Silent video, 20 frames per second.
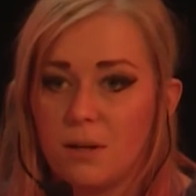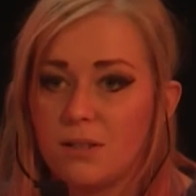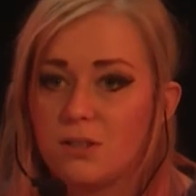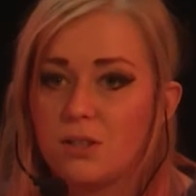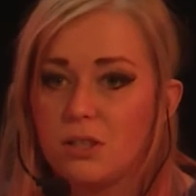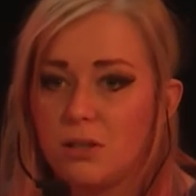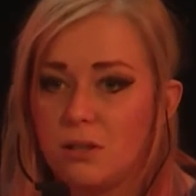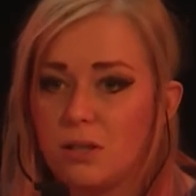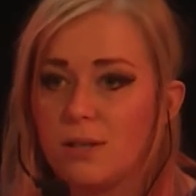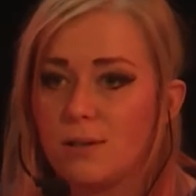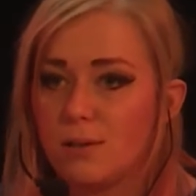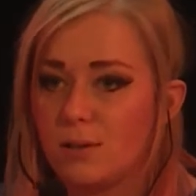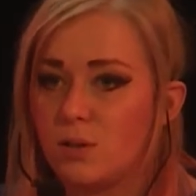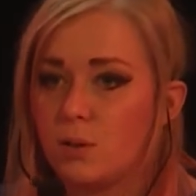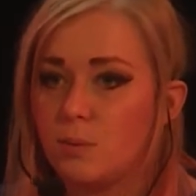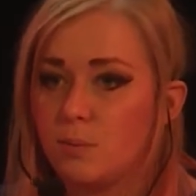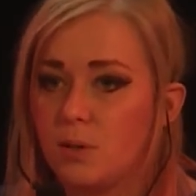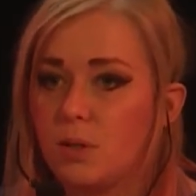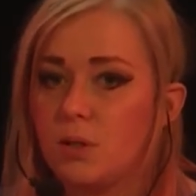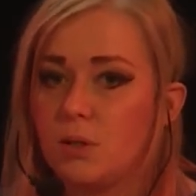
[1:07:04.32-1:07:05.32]
materials
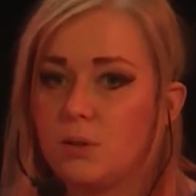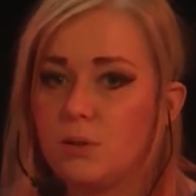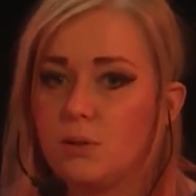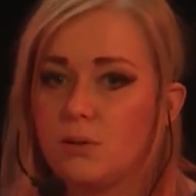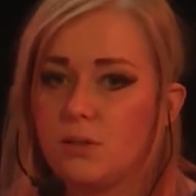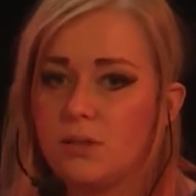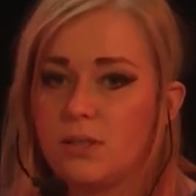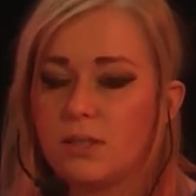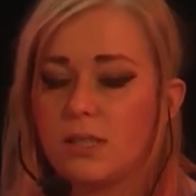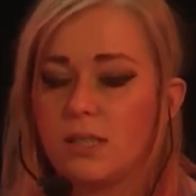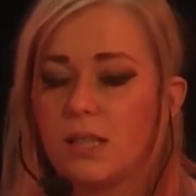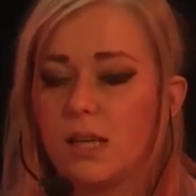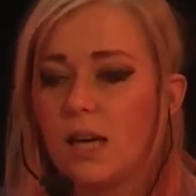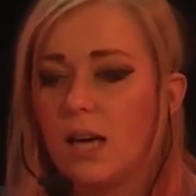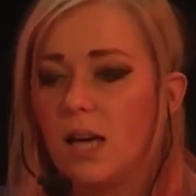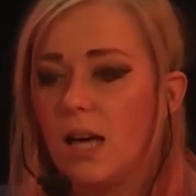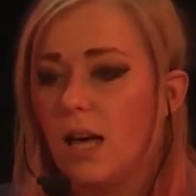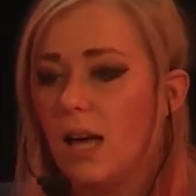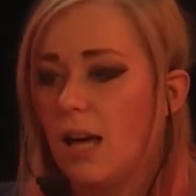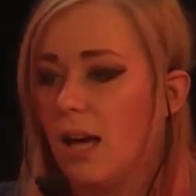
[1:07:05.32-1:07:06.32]
to be used.
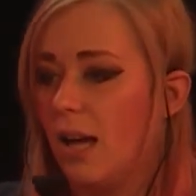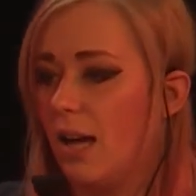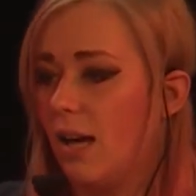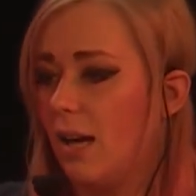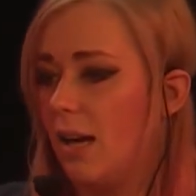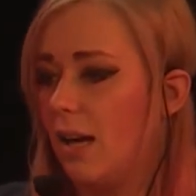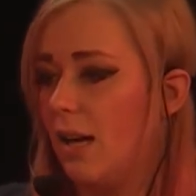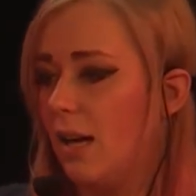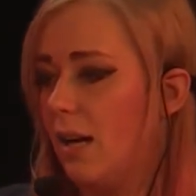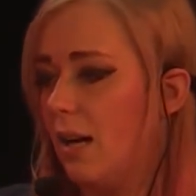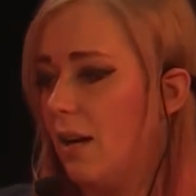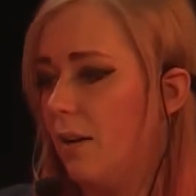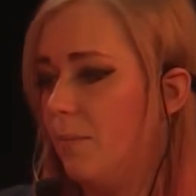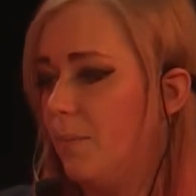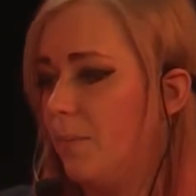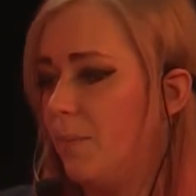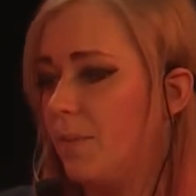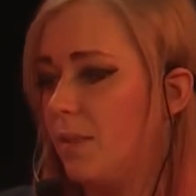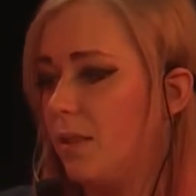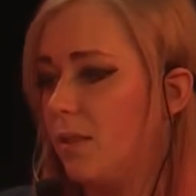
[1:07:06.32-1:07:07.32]

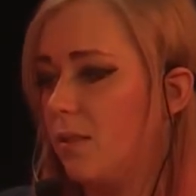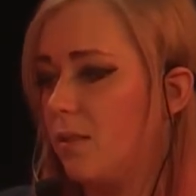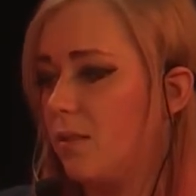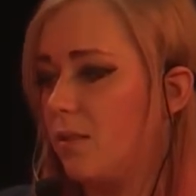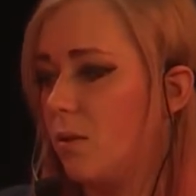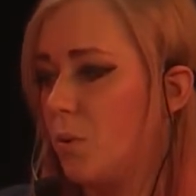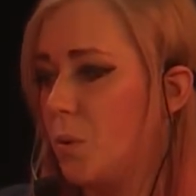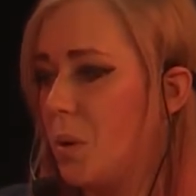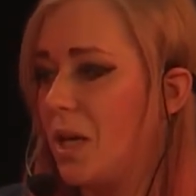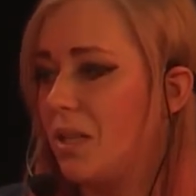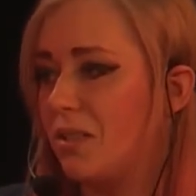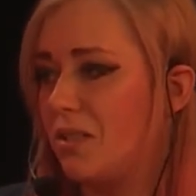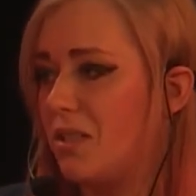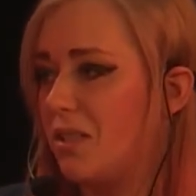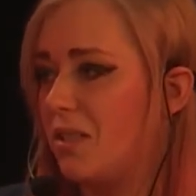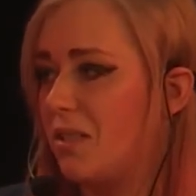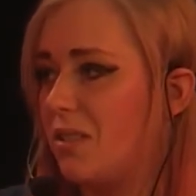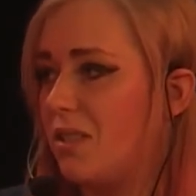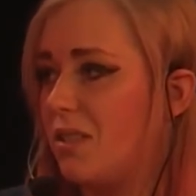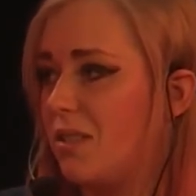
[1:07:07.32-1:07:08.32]
So yes,
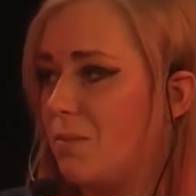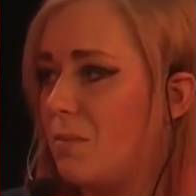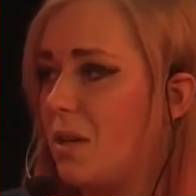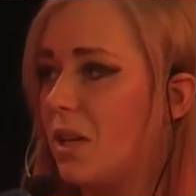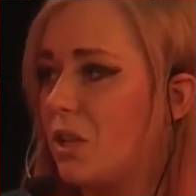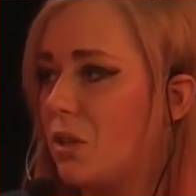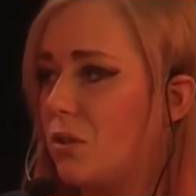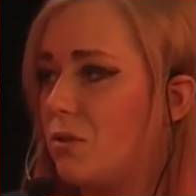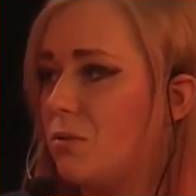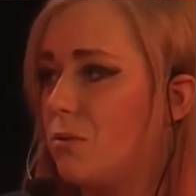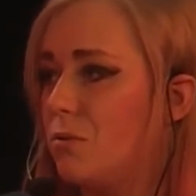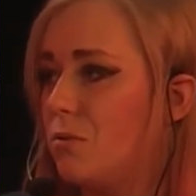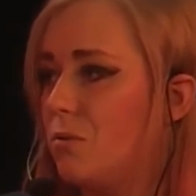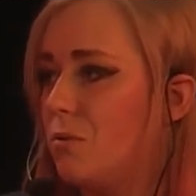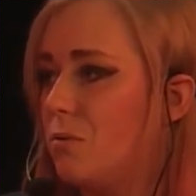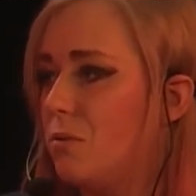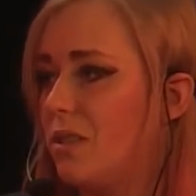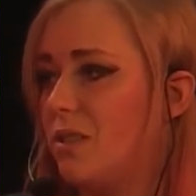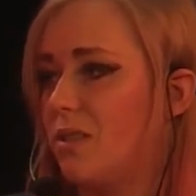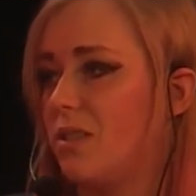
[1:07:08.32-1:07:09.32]
just make your
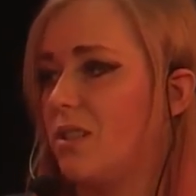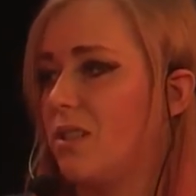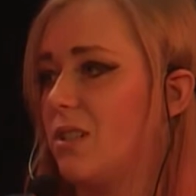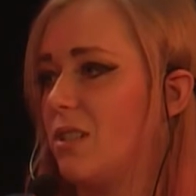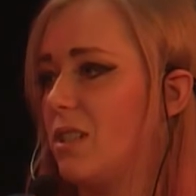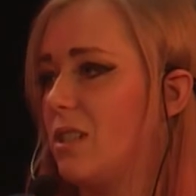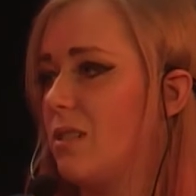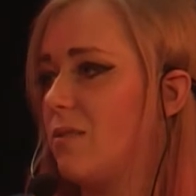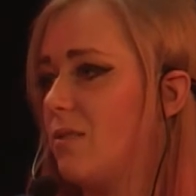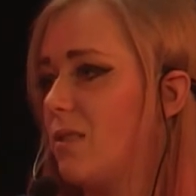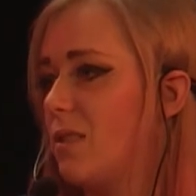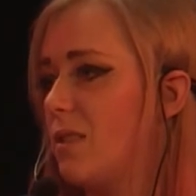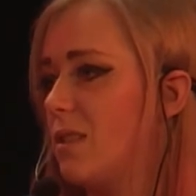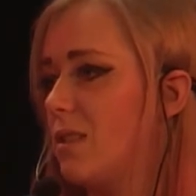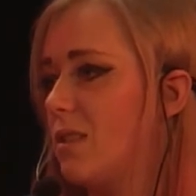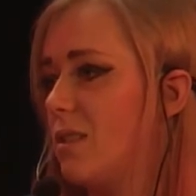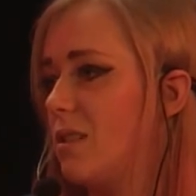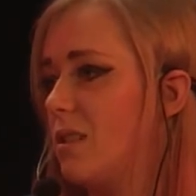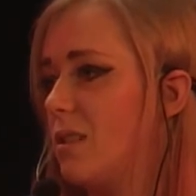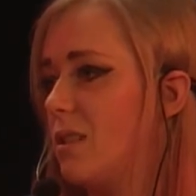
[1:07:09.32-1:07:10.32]
research.
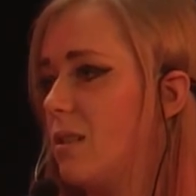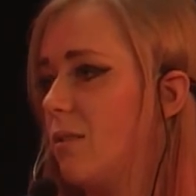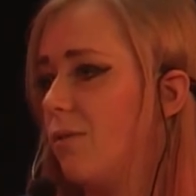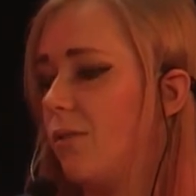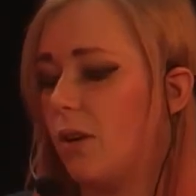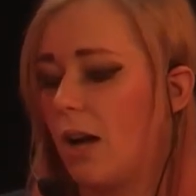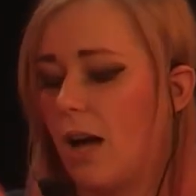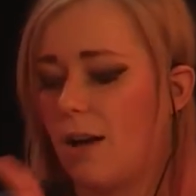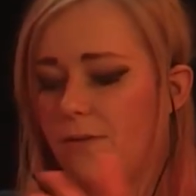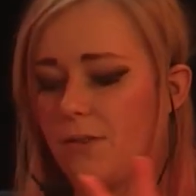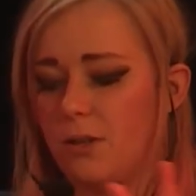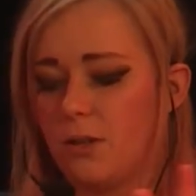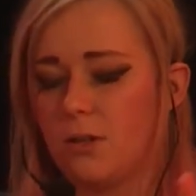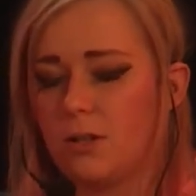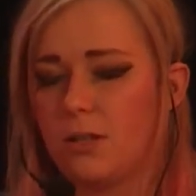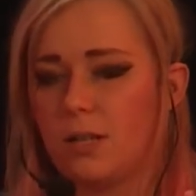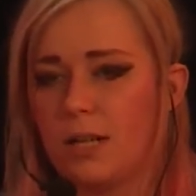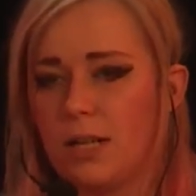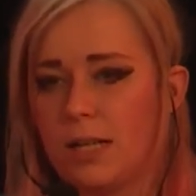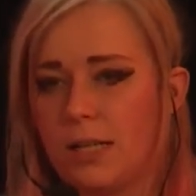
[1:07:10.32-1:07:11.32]
Even if you have
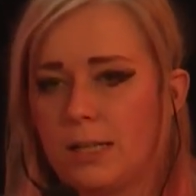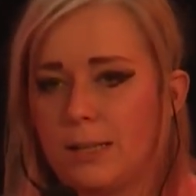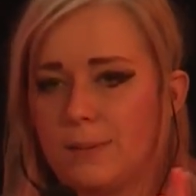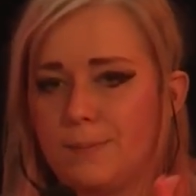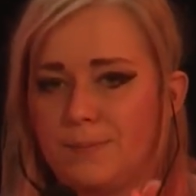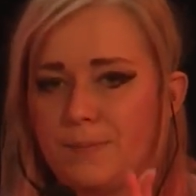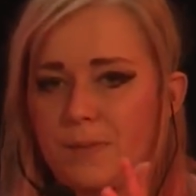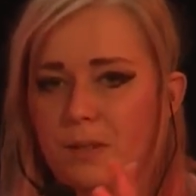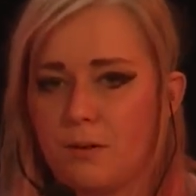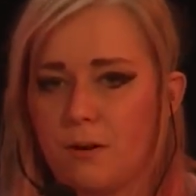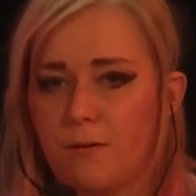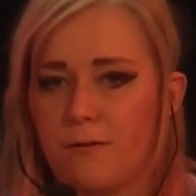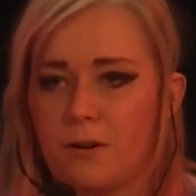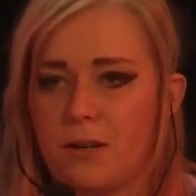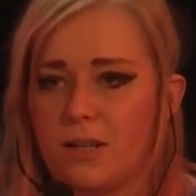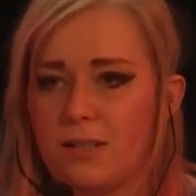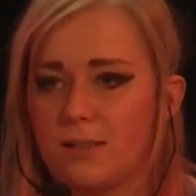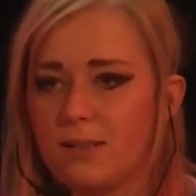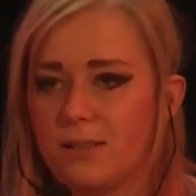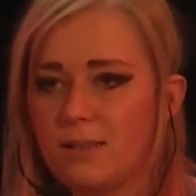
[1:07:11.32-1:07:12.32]
your
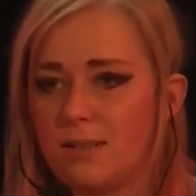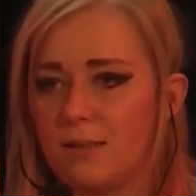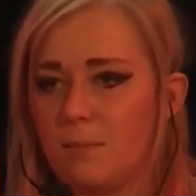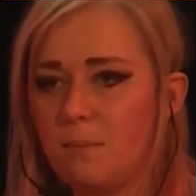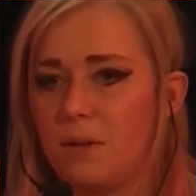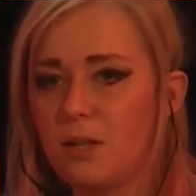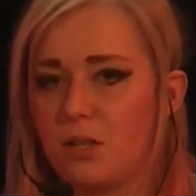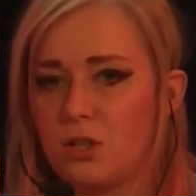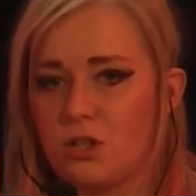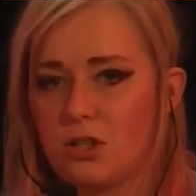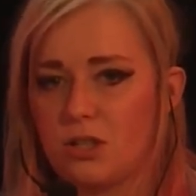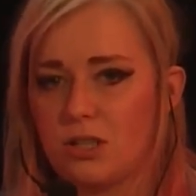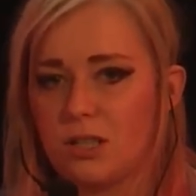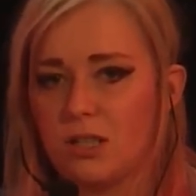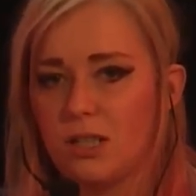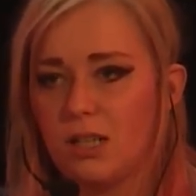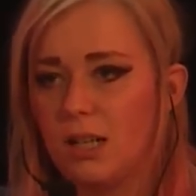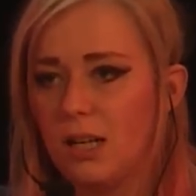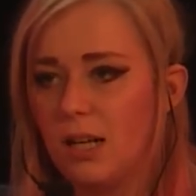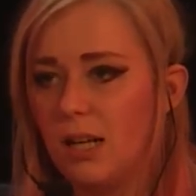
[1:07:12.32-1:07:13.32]
reference
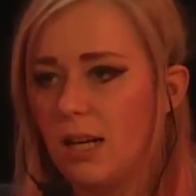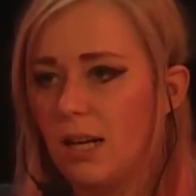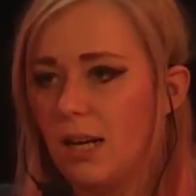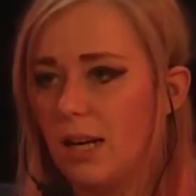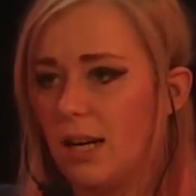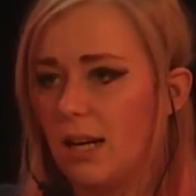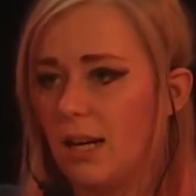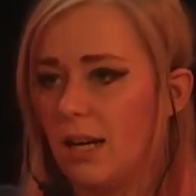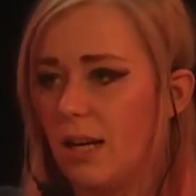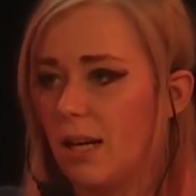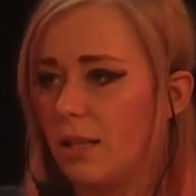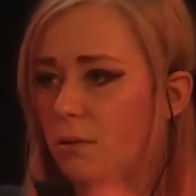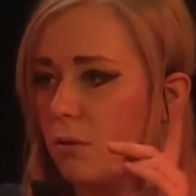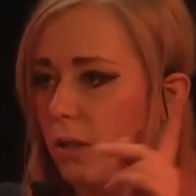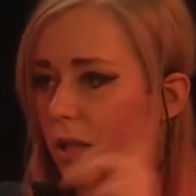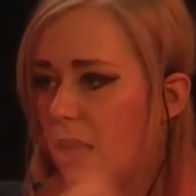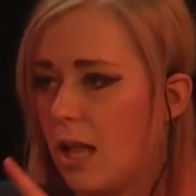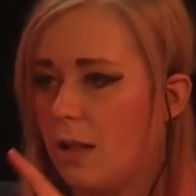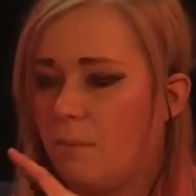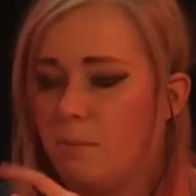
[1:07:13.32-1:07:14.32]
picture, it
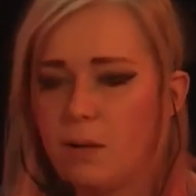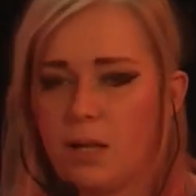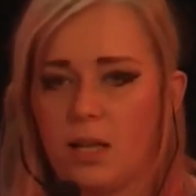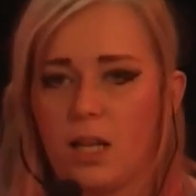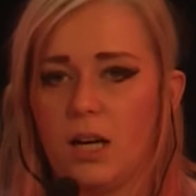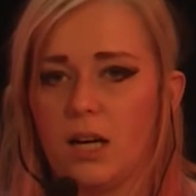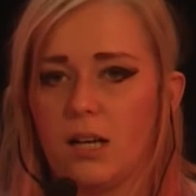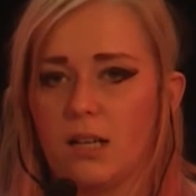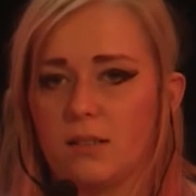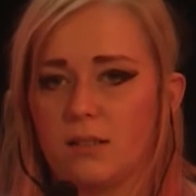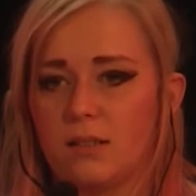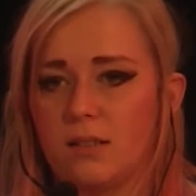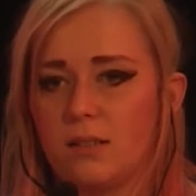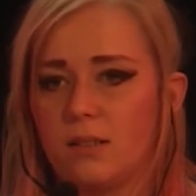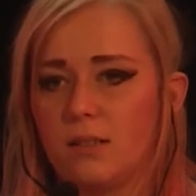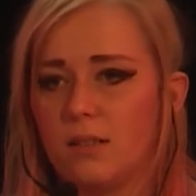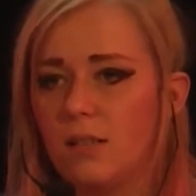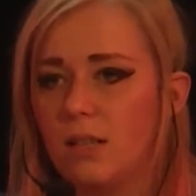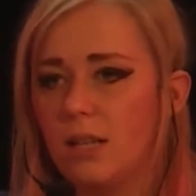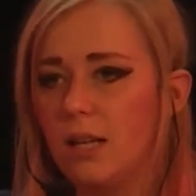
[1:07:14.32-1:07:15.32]
will help a lot.
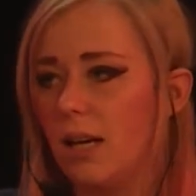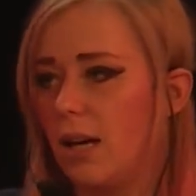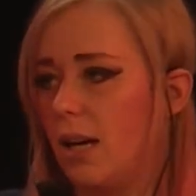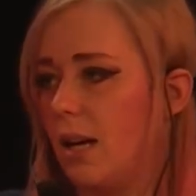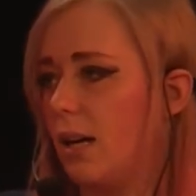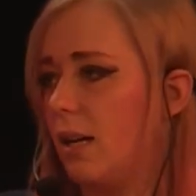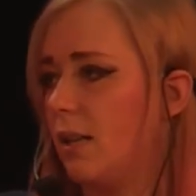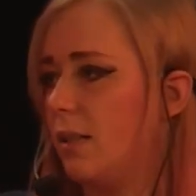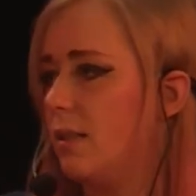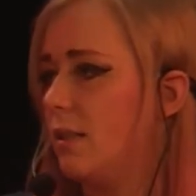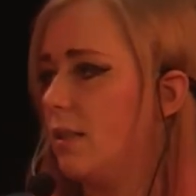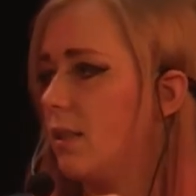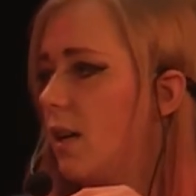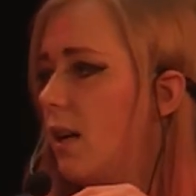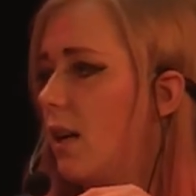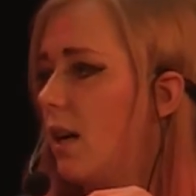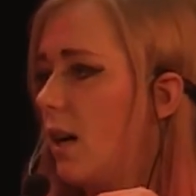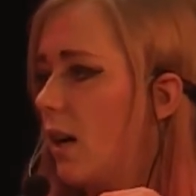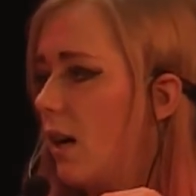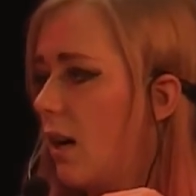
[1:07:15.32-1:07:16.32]
And
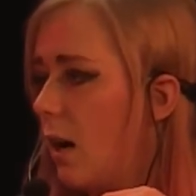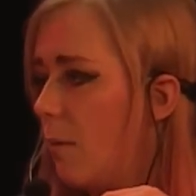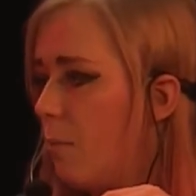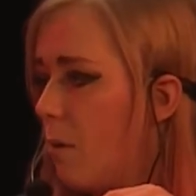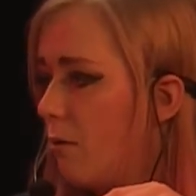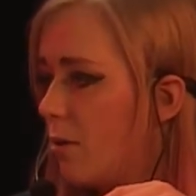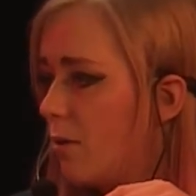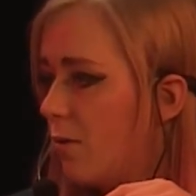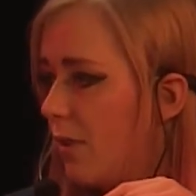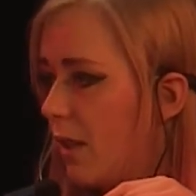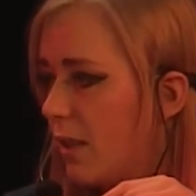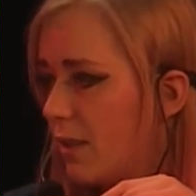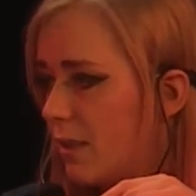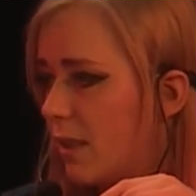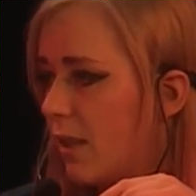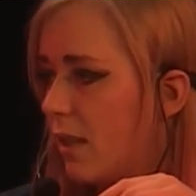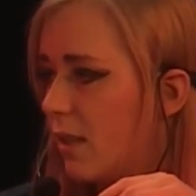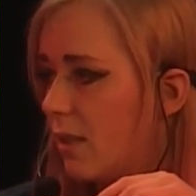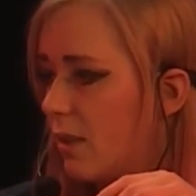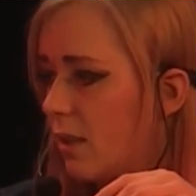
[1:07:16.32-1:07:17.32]
about
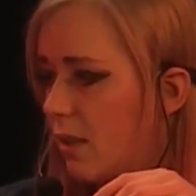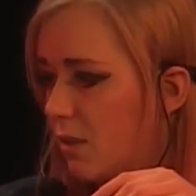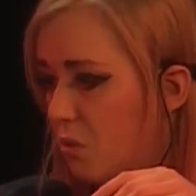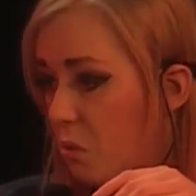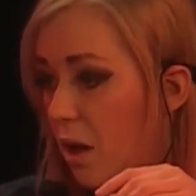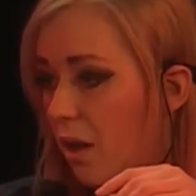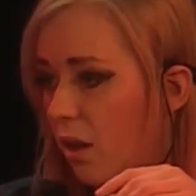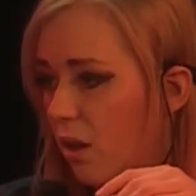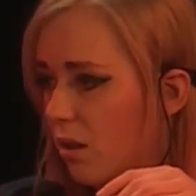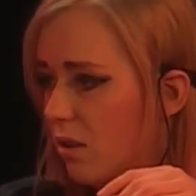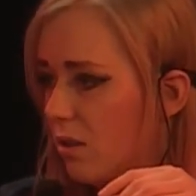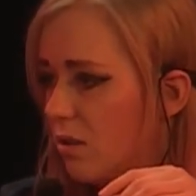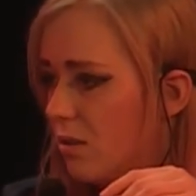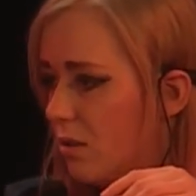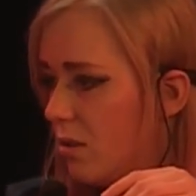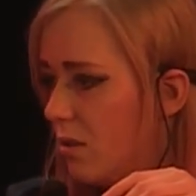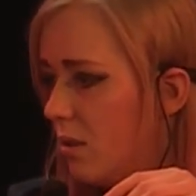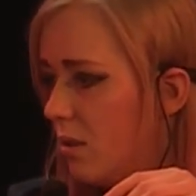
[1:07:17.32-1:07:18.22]
fixing as well.